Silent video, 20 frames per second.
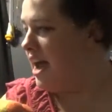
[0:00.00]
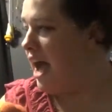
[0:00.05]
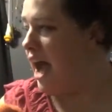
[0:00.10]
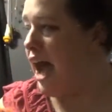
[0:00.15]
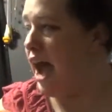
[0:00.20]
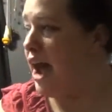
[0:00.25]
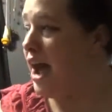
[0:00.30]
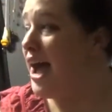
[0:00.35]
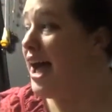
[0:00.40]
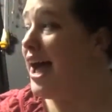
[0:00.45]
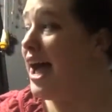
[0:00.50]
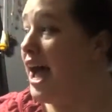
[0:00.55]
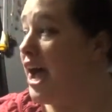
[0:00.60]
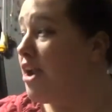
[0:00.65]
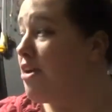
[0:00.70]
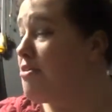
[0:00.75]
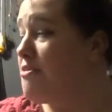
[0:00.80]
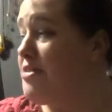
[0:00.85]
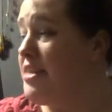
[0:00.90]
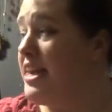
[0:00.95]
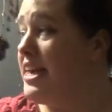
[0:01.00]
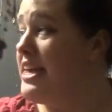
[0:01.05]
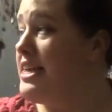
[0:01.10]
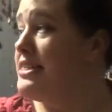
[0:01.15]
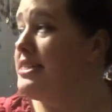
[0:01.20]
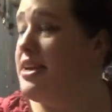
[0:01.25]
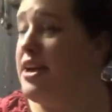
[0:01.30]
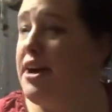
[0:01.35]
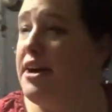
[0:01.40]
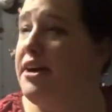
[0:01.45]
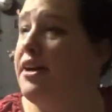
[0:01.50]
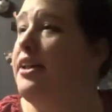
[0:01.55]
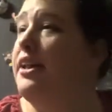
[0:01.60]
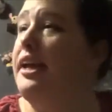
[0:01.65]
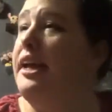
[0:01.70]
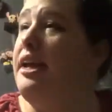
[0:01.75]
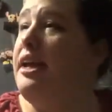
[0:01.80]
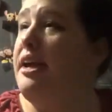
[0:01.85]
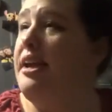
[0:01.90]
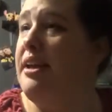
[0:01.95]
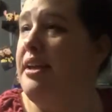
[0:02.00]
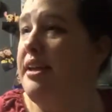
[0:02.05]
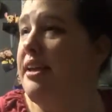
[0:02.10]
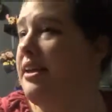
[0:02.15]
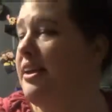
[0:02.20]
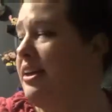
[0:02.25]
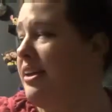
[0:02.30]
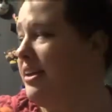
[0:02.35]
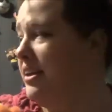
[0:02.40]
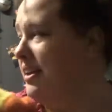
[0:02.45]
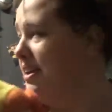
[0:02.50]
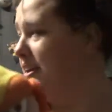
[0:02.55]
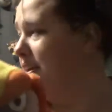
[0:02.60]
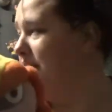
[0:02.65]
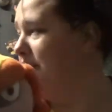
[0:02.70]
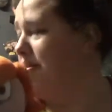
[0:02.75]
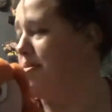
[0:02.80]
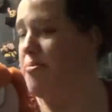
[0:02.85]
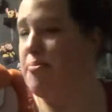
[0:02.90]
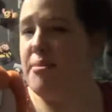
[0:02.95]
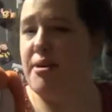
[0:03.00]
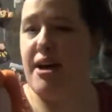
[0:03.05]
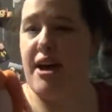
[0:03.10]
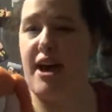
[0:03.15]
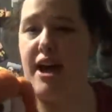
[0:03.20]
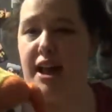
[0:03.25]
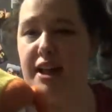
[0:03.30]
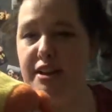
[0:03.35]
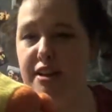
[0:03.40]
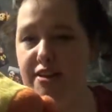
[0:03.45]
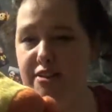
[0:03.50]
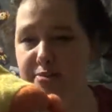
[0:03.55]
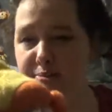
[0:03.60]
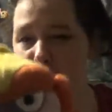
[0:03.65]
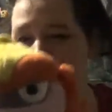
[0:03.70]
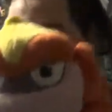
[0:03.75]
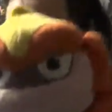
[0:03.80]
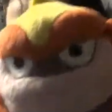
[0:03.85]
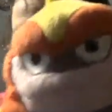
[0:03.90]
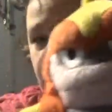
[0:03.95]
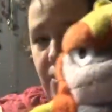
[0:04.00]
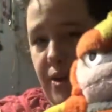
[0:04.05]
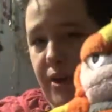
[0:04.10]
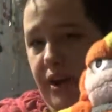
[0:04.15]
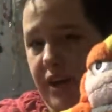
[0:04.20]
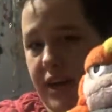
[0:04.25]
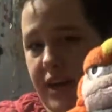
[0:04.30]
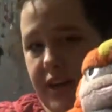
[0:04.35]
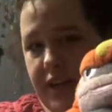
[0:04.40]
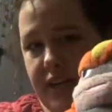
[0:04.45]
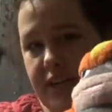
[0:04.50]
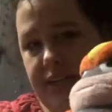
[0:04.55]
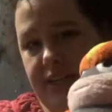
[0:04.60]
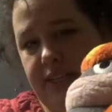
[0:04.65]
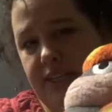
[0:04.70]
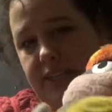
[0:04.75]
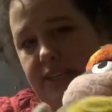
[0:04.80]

I, I don't think he's ugly, but I love Mackmore, and